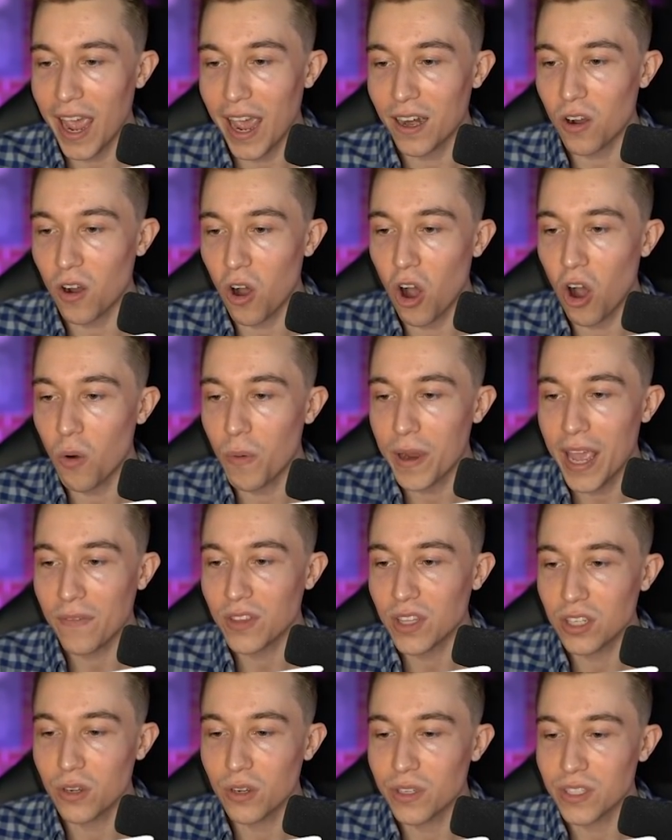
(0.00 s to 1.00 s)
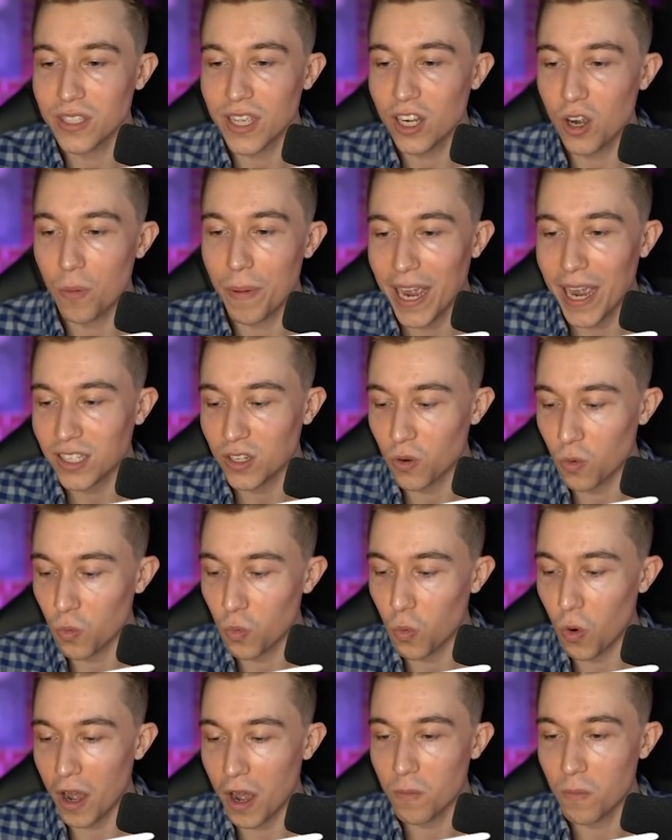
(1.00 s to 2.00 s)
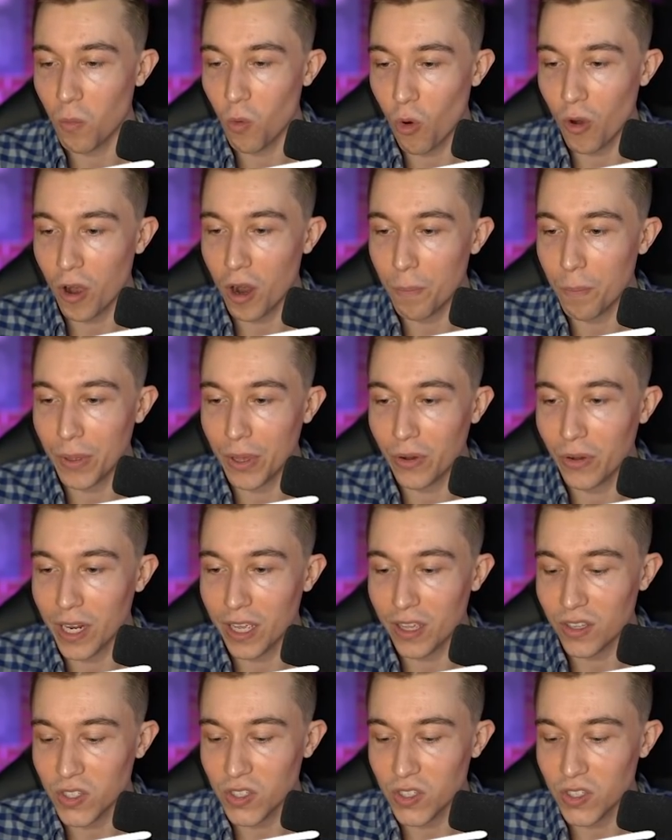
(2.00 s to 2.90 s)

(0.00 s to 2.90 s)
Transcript: and all we have to do is cycle back to one more ability.